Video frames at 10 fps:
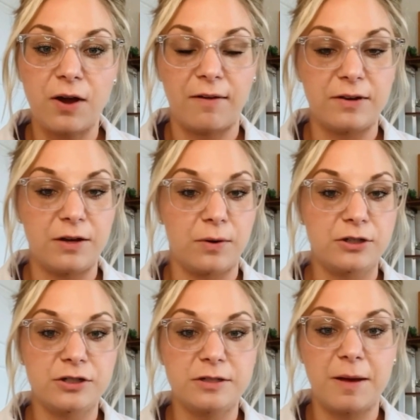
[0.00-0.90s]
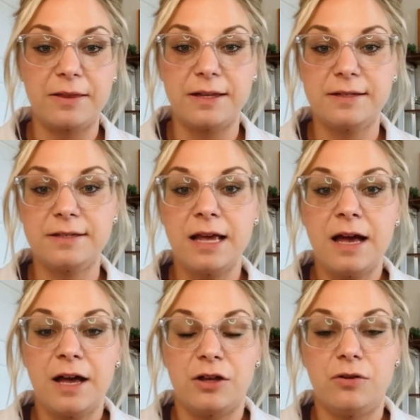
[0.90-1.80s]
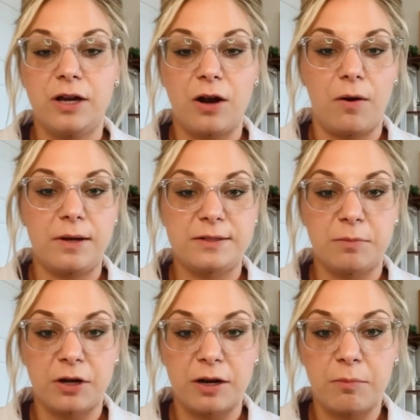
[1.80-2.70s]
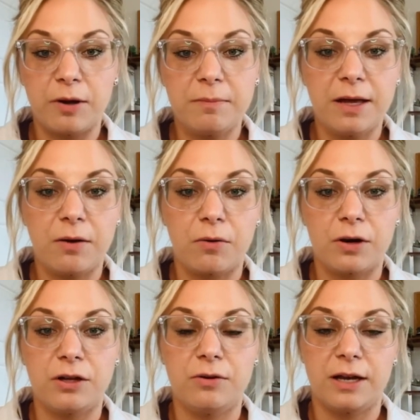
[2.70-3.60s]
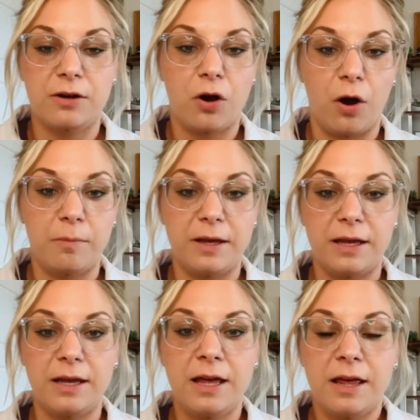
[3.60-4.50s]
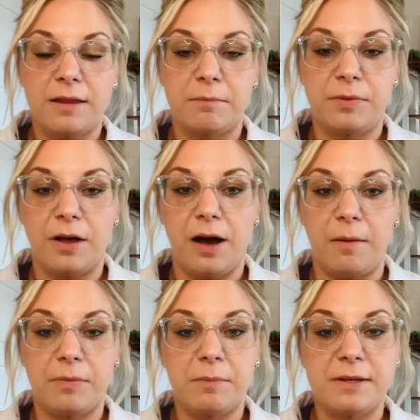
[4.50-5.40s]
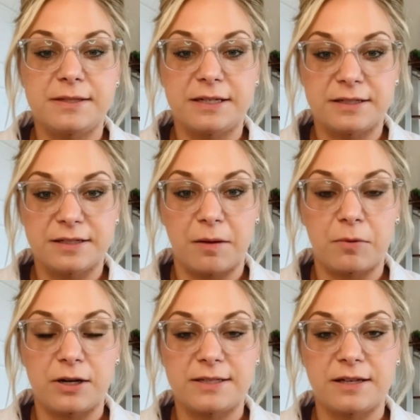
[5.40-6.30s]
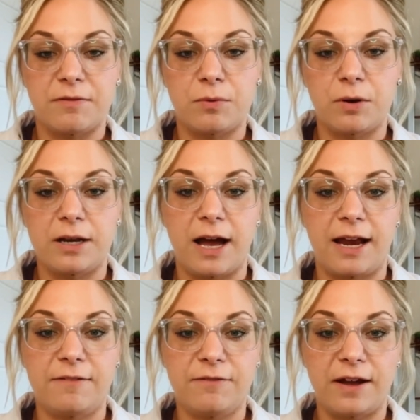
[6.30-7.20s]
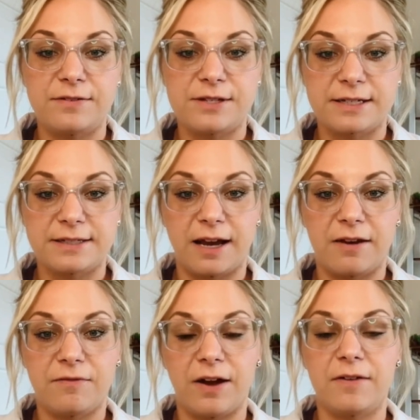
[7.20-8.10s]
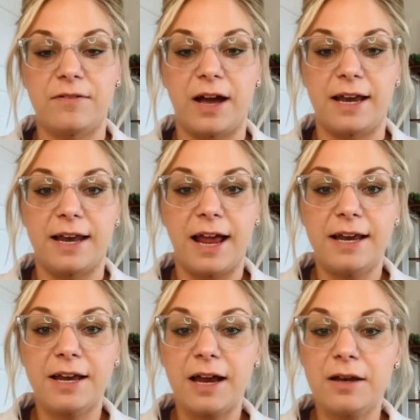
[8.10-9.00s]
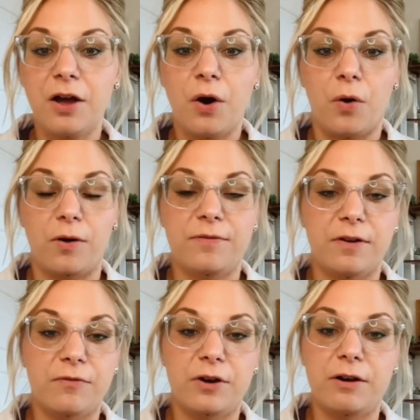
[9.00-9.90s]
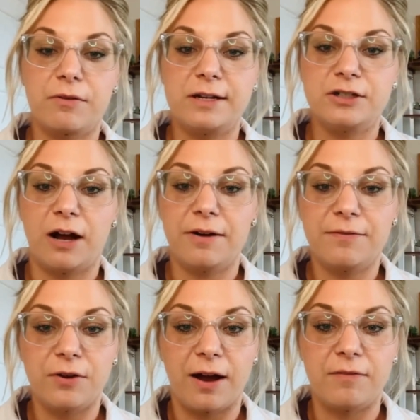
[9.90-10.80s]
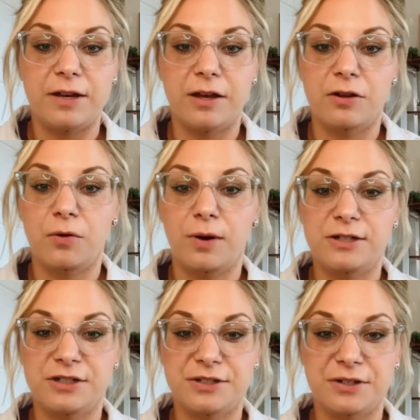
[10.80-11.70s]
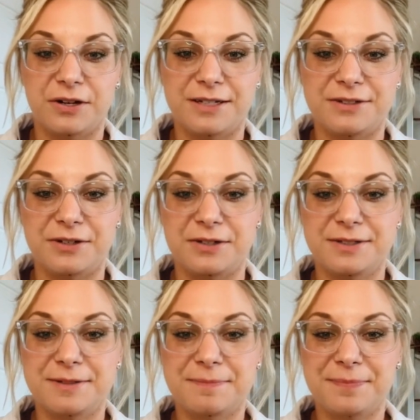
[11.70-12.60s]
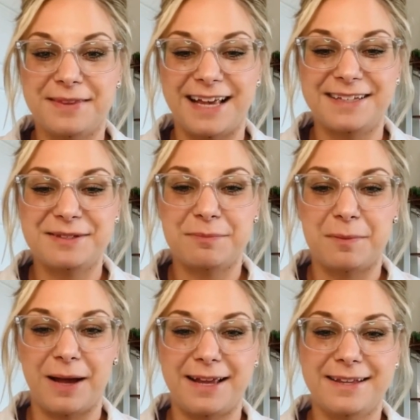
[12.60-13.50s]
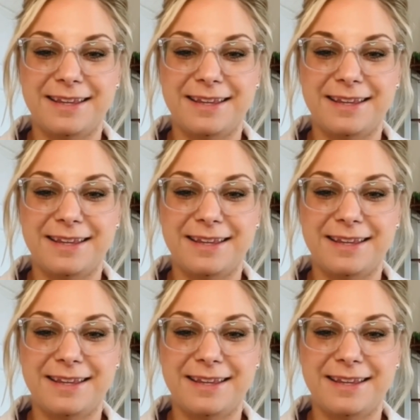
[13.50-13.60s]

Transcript: have any questions about this, you can always book an appointment or you can call me. The business number is 719-569-5989, or feel free to reach out if you have any other questions or concerns. Thanks. Bye-bye.